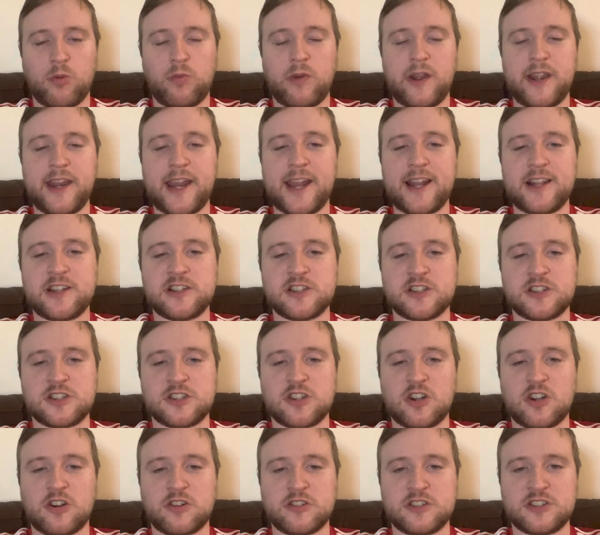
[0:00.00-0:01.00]
We need to
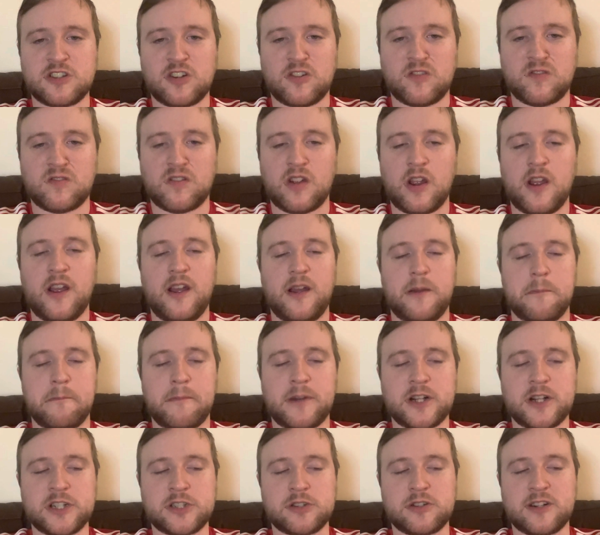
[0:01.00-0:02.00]
start off
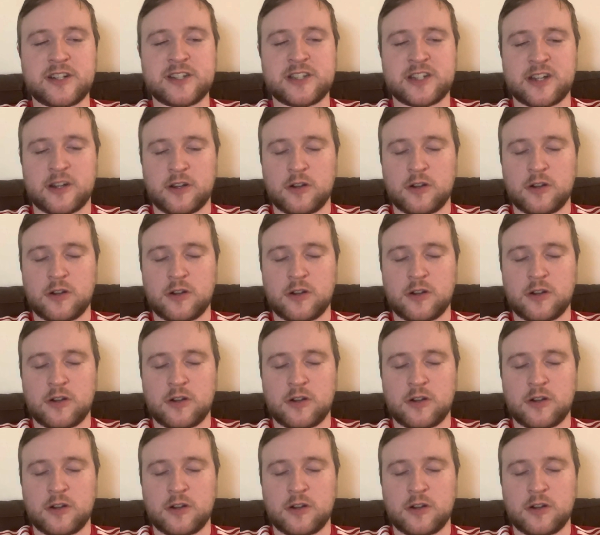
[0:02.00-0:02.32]
much better.